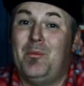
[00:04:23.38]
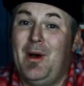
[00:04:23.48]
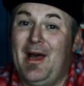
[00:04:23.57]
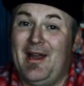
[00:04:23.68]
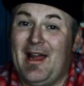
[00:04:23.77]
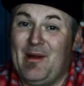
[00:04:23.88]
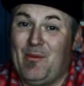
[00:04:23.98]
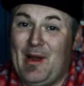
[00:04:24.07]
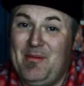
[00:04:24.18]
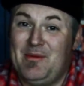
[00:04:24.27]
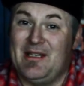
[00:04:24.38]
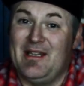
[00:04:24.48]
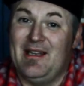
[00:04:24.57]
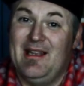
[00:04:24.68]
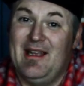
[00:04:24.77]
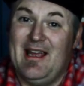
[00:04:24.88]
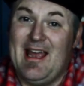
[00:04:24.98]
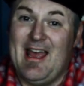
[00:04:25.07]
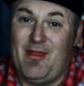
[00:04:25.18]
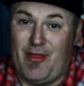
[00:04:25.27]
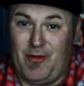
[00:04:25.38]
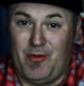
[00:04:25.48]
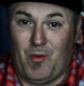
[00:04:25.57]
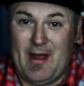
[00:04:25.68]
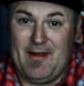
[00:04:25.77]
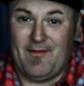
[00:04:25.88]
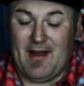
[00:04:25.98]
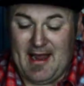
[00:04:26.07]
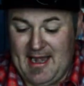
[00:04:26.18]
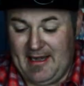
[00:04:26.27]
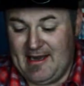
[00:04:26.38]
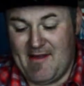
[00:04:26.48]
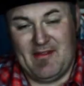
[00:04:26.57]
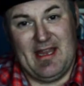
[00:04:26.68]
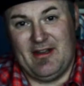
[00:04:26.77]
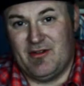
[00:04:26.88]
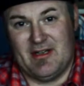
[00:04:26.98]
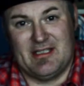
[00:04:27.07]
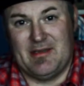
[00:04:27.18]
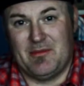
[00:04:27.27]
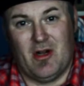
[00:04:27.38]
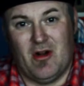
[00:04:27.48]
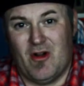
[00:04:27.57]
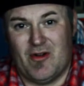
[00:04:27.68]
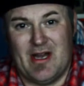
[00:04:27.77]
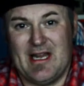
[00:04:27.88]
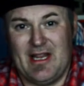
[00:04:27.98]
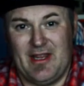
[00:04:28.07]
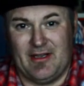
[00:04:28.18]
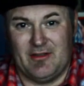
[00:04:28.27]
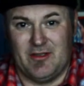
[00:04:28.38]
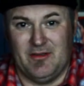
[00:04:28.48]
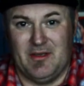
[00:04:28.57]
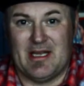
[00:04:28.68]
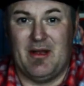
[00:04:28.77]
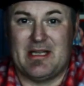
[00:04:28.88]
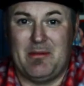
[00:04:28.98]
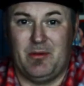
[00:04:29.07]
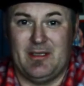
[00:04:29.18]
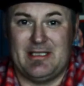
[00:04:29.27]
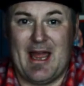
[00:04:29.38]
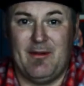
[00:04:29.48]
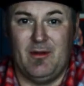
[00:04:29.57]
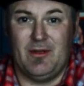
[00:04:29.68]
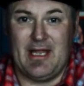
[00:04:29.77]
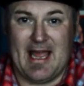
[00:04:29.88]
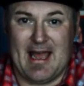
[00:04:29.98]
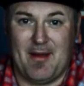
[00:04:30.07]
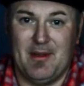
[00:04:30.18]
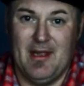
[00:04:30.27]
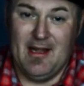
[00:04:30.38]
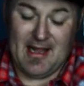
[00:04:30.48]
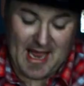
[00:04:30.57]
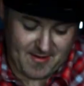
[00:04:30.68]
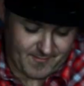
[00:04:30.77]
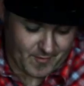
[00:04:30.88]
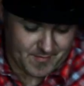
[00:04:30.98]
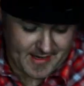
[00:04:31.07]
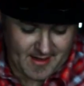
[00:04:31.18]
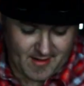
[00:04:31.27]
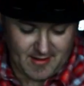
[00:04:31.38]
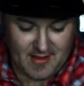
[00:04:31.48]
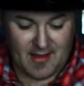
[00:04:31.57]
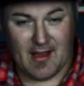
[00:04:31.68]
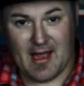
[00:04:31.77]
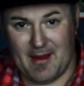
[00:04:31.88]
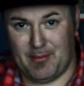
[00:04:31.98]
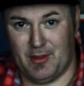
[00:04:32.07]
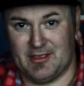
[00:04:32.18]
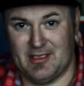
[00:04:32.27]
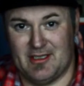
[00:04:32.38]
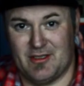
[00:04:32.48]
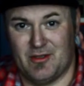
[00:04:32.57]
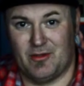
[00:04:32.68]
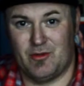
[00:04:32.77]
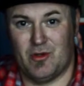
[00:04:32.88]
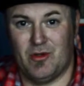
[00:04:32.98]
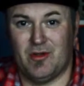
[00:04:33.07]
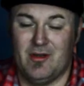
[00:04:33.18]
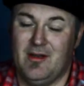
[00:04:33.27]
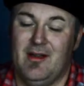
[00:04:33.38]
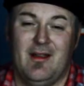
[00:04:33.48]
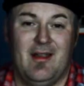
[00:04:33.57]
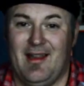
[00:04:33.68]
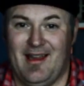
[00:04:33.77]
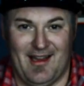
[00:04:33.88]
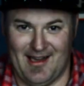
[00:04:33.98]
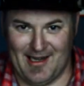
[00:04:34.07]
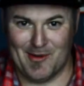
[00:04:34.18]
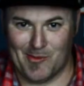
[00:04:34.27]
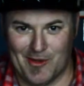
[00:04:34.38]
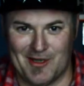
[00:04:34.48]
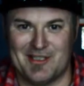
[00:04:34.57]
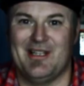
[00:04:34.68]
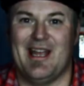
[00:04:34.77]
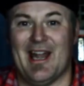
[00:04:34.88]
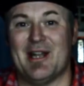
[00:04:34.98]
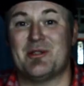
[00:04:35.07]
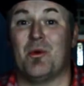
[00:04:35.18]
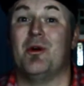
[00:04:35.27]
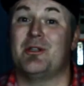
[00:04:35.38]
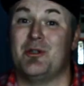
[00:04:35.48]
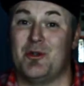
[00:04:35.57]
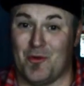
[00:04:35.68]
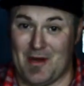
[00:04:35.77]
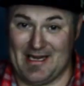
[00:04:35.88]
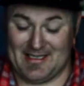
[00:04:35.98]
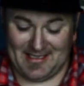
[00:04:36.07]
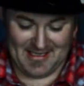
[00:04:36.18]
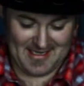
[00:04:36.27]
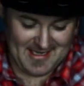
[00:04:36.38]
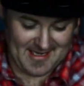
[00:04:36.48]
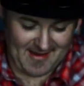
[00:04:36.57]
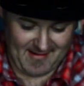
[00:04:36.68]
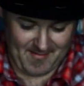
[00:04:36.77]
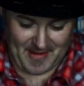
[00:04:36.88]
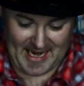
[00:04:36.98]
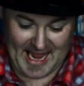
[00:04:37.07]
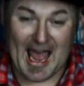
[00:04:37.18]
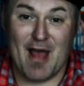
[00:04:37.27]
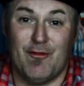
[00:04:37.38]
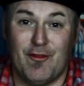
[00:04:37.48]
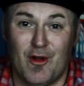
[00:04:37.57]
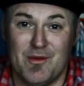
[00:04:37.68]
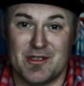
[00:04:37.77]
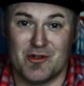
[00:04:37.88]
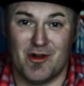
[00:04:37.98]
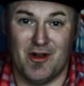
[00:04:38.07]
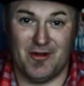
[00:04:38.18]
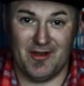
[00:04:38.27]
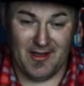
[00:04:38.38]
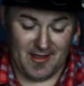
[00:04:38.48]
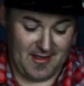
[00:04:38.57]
But I wiped it, and through the Wi-Fi, I didn't have to enter a SIM card or anything into this. I was able to download the app. And then from there, I plugged it into the controller, and it worked. And it's worked great. I have flown this drone.